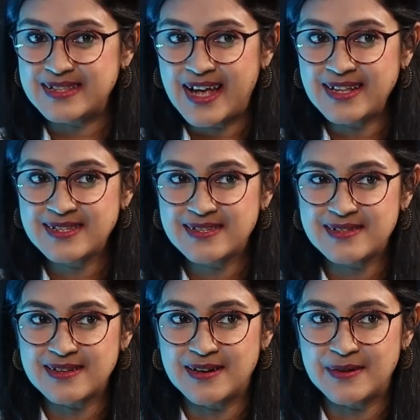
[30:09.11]
And
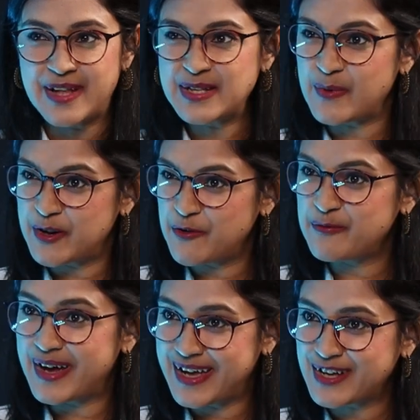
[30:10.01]
that's one
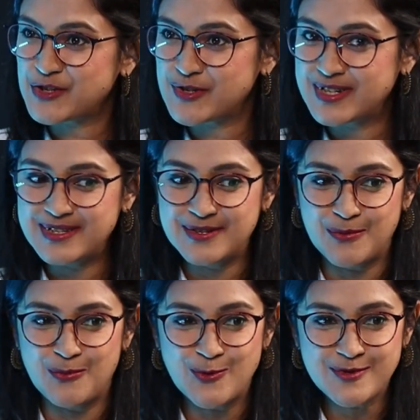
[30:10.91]
of my actually, you
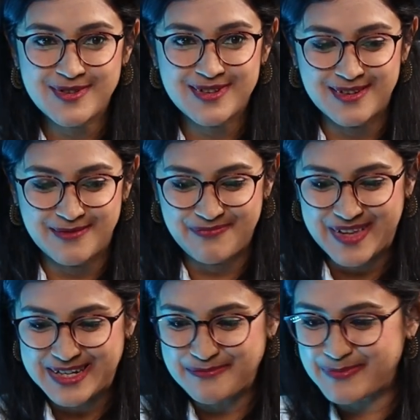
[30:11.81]
know, most
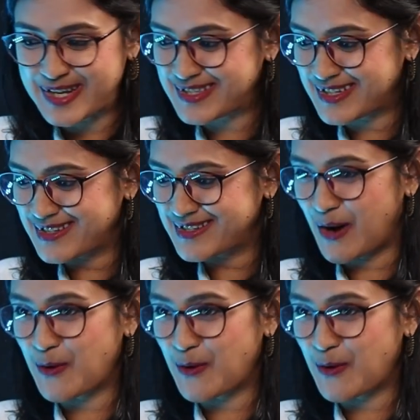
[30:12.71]
depressing